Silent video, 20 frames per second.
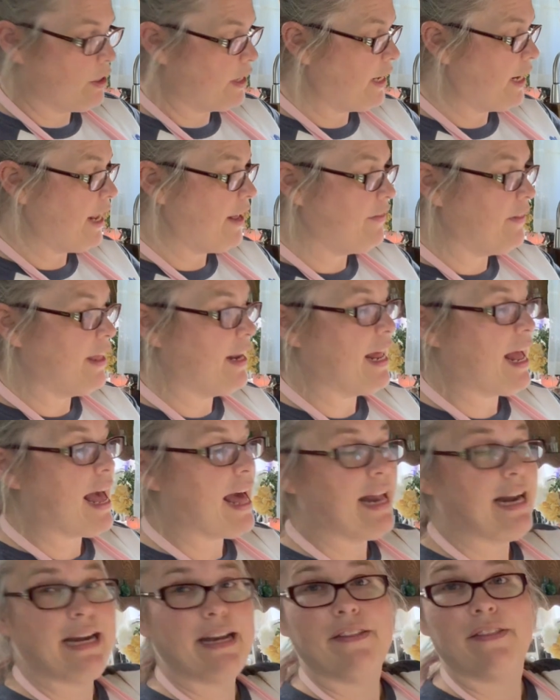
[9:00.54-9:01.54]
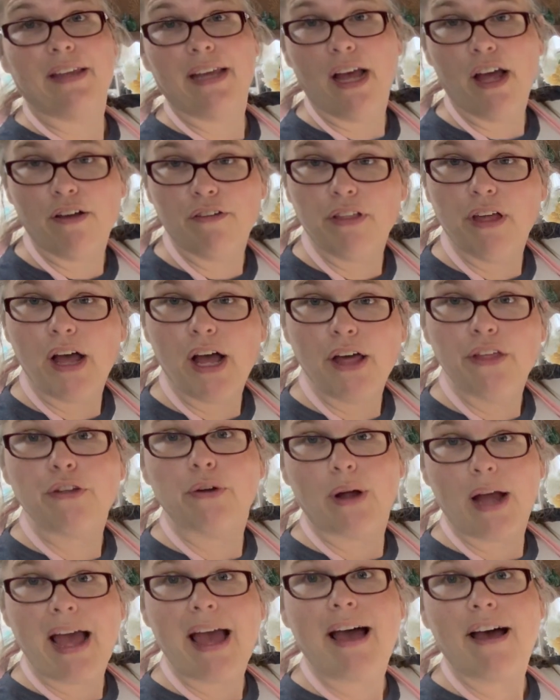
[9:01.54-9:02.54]
it and then added in the other
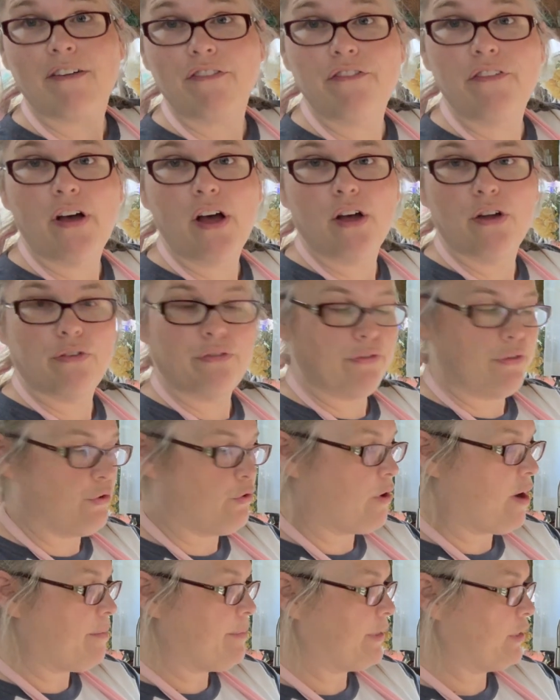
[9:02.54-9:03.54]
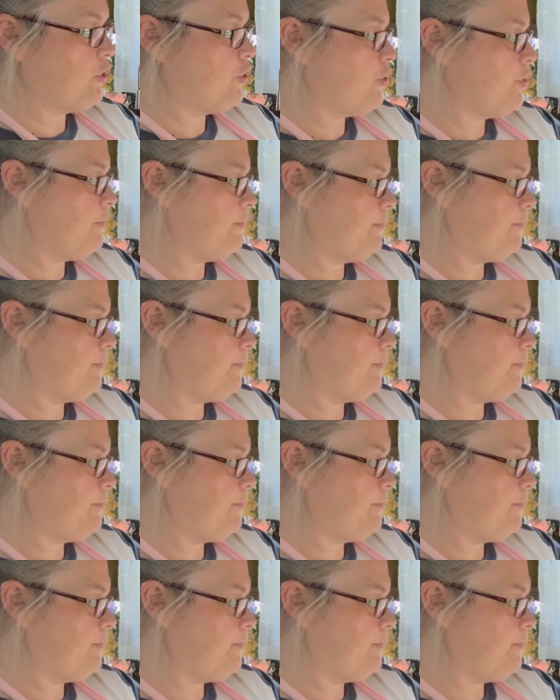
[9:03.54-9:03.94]
half of the dry mixture.